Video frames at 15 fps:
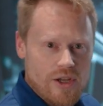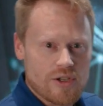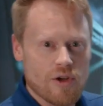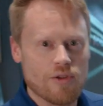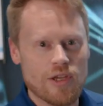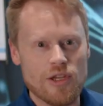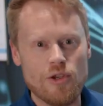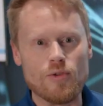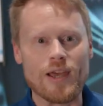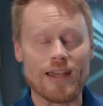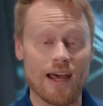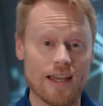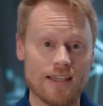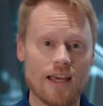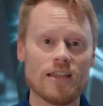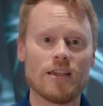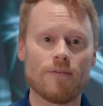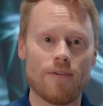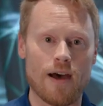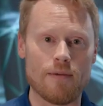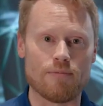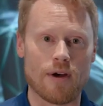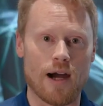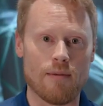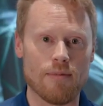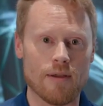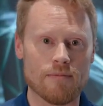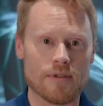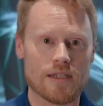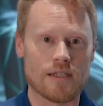so that you can identify
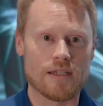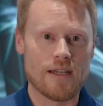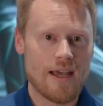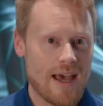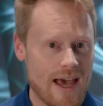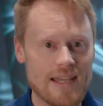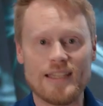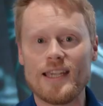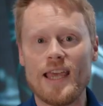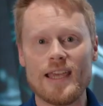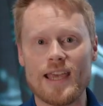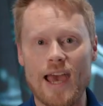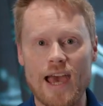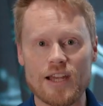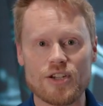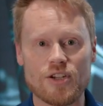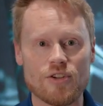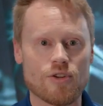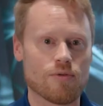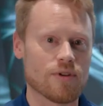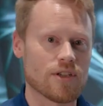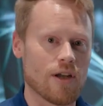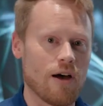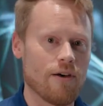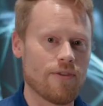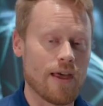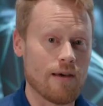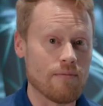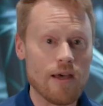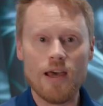problems and take action to resolve
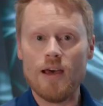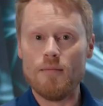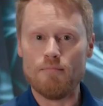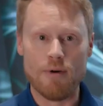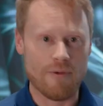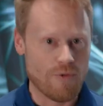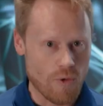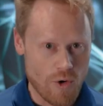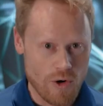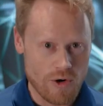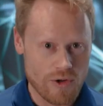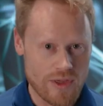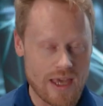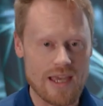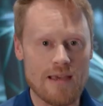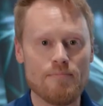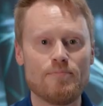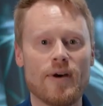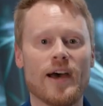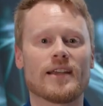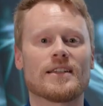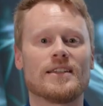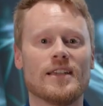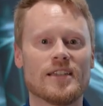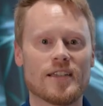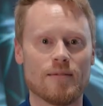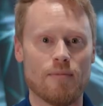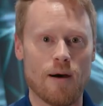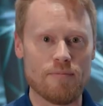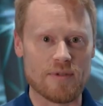them before they impact
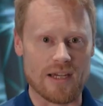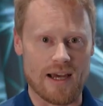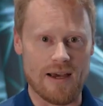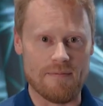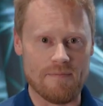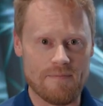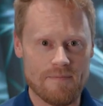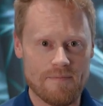system uptime.